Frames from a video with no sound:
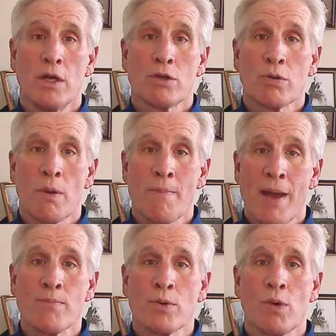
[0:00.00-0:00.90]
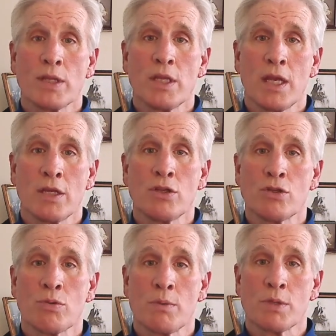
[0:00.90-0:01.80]
to remember what the
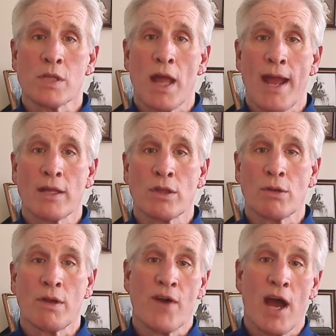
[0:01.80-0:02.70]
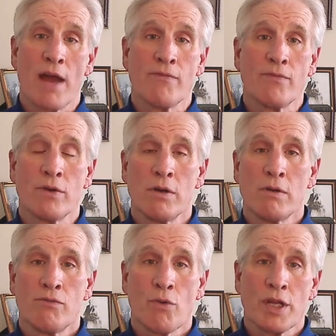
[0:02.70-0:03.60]
industry was like 35,
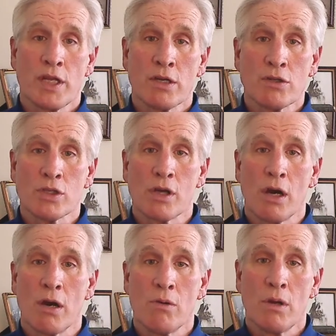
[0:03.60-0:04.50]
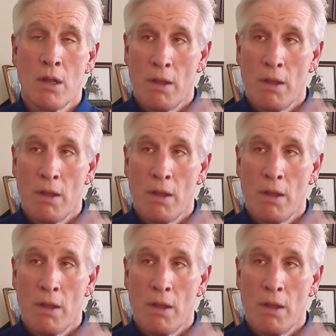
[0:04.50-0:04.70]
40 years ago,